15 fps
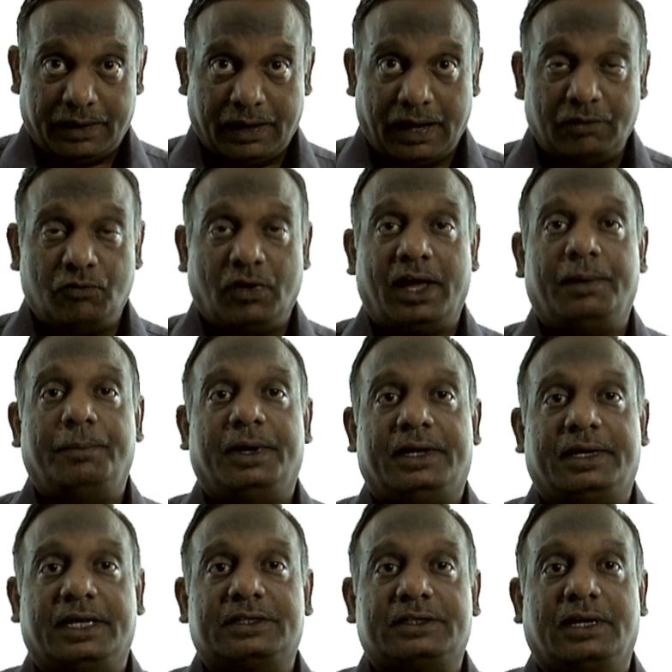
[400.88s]

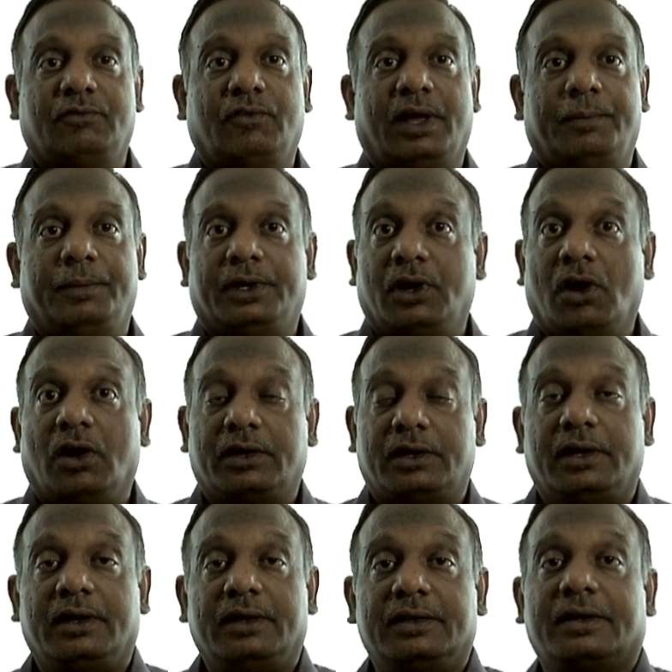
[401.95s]
environment, test environment,
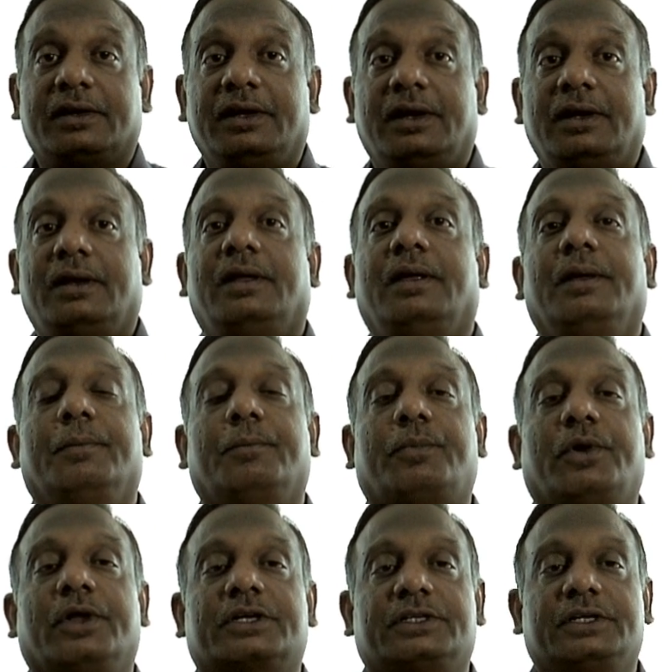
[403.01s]
not in the real
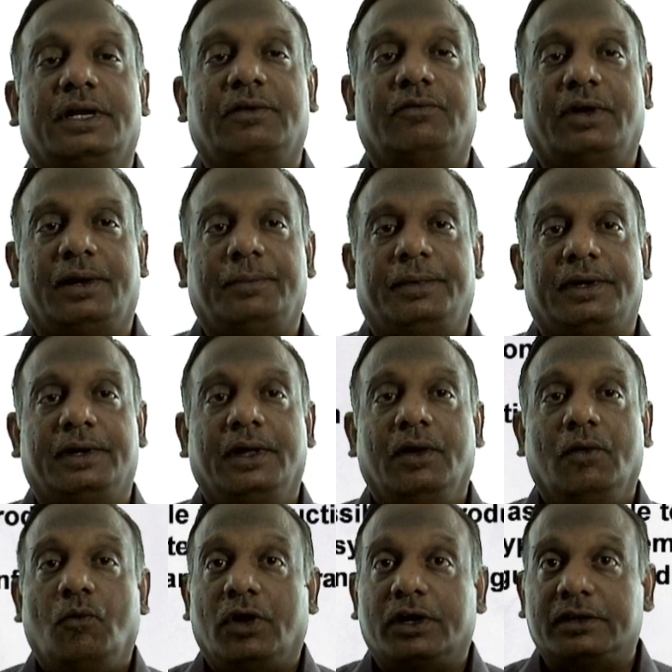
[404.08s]
production environment.
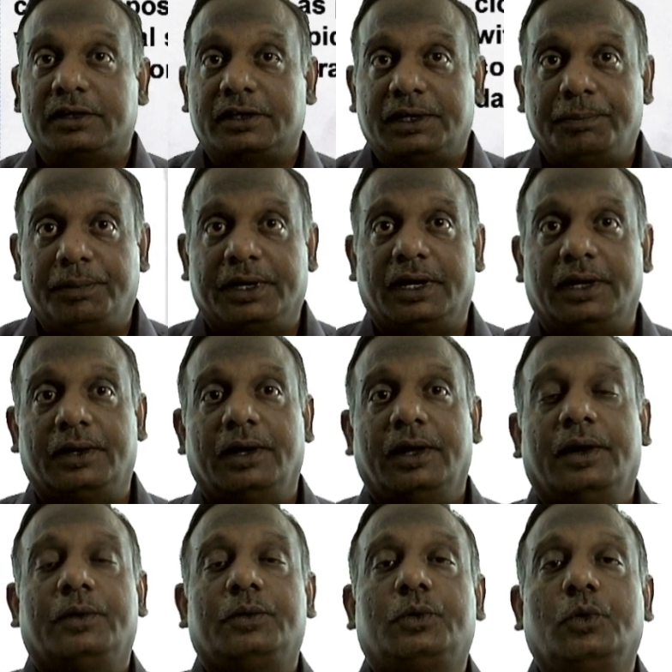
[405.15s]
What are the typical
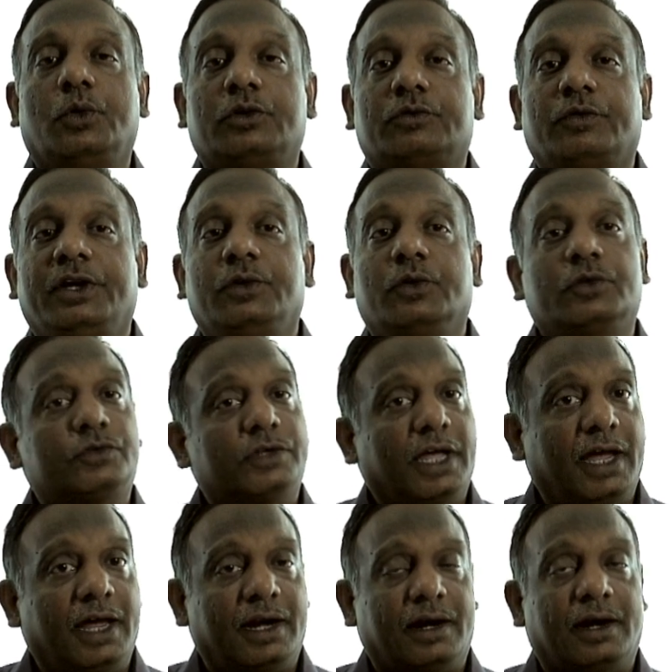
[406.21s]
tools we use?
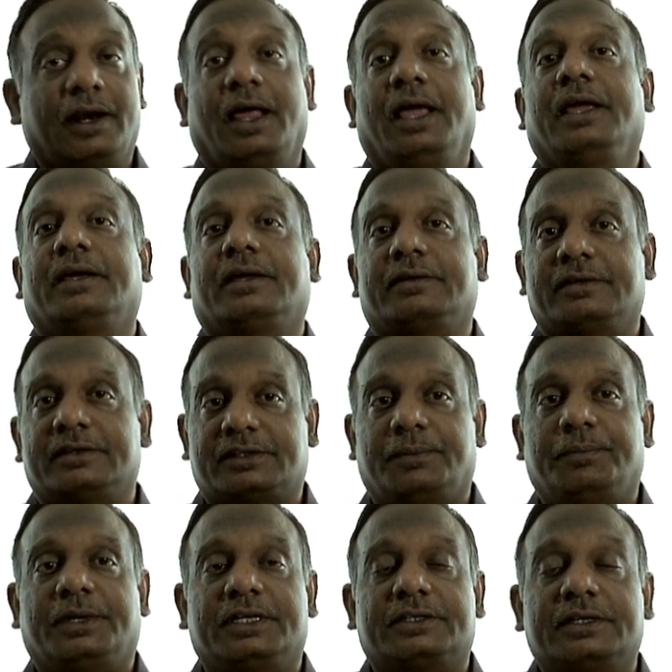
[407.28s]
Again, like
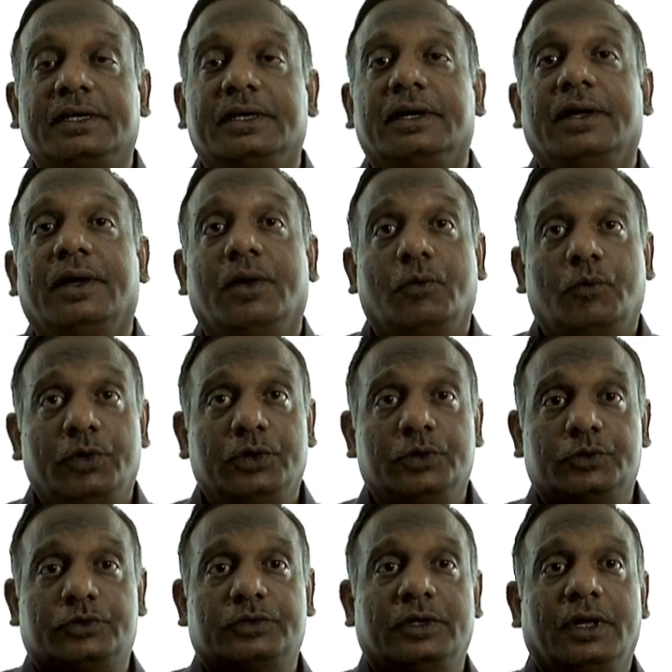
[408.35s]
system testing, we
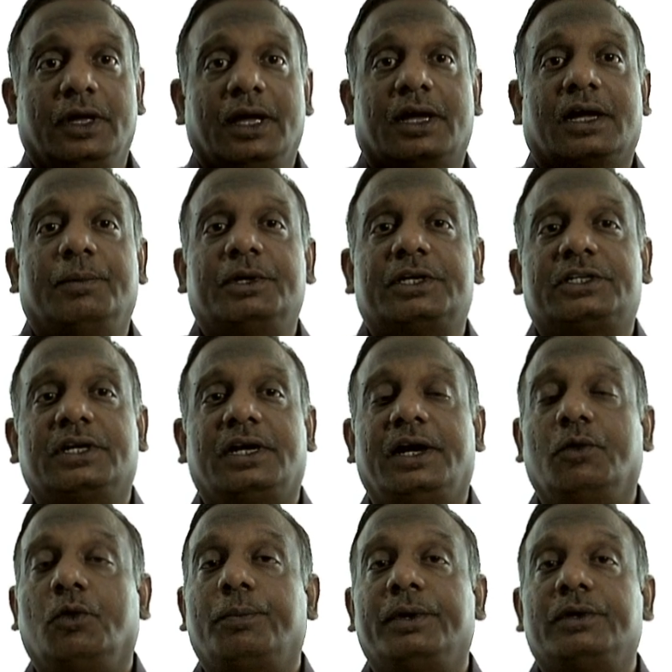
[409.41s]
use commercial
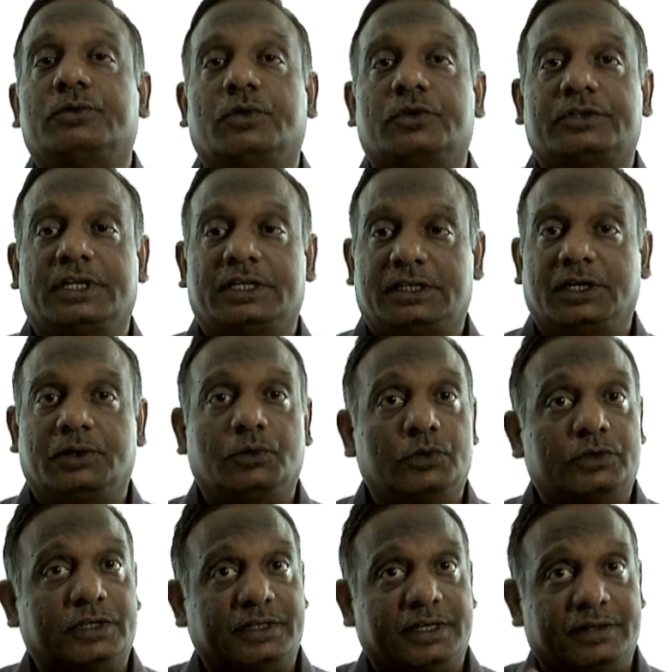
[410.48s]
and open source testing
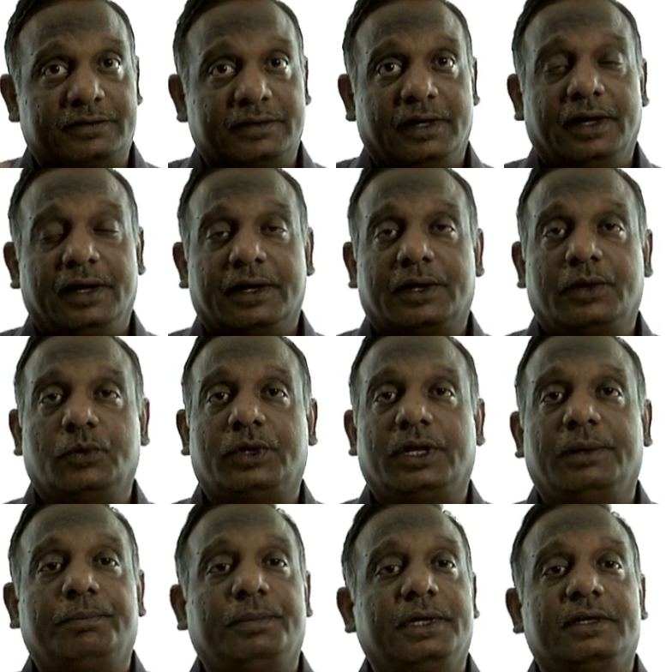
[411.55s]
tools such as Q
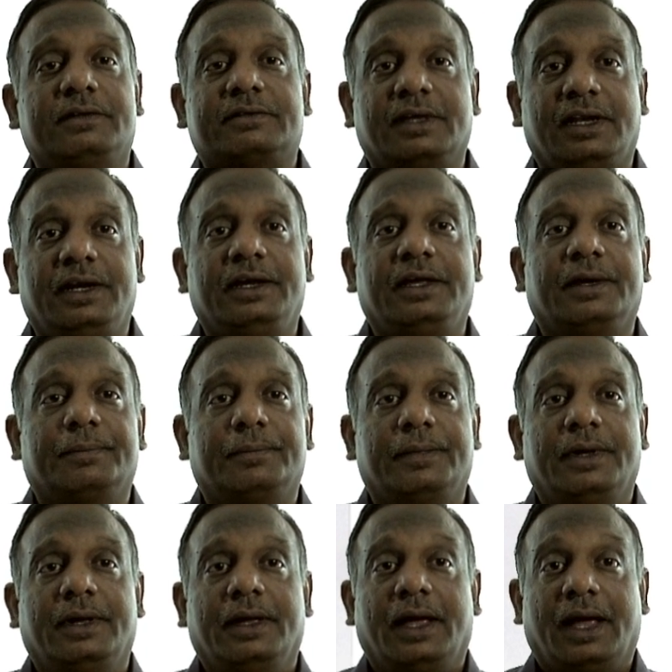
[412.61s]
T P, Selenium.
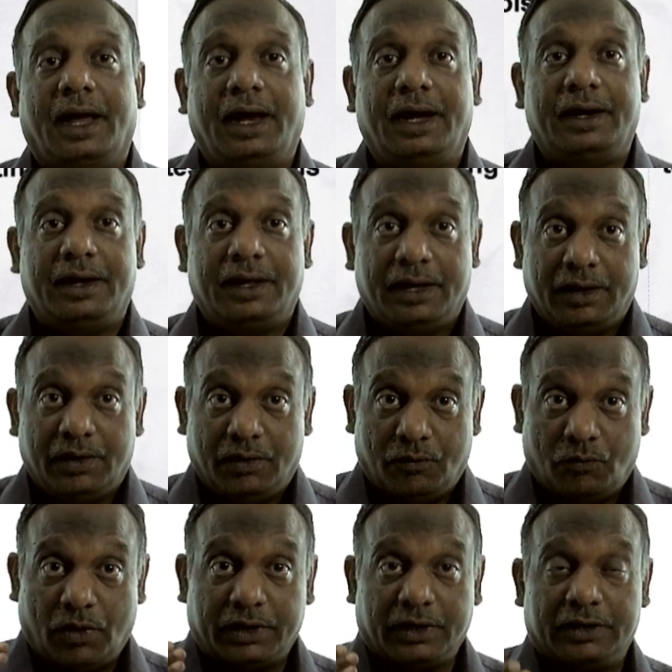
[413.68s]
And
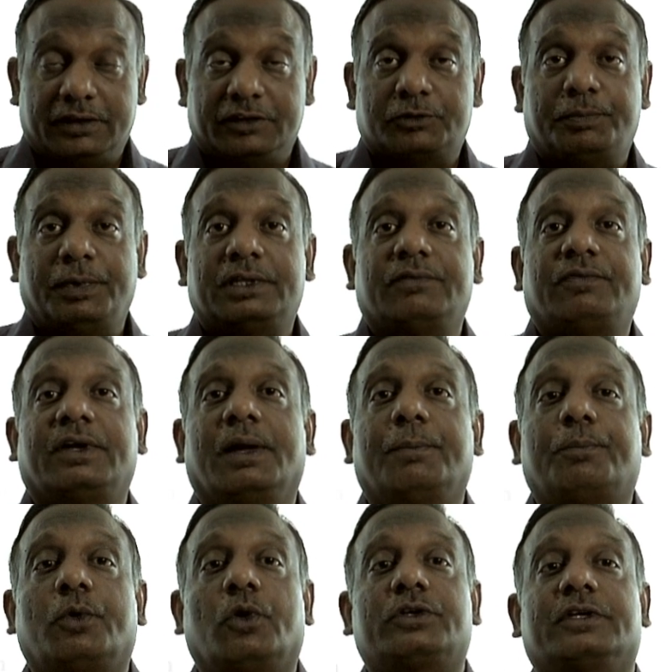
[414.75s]
what are the specific
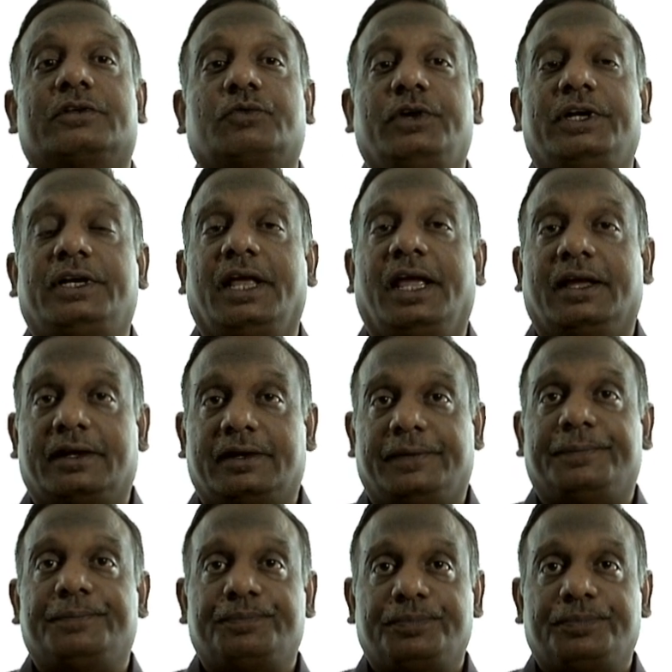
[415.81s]
approaches we take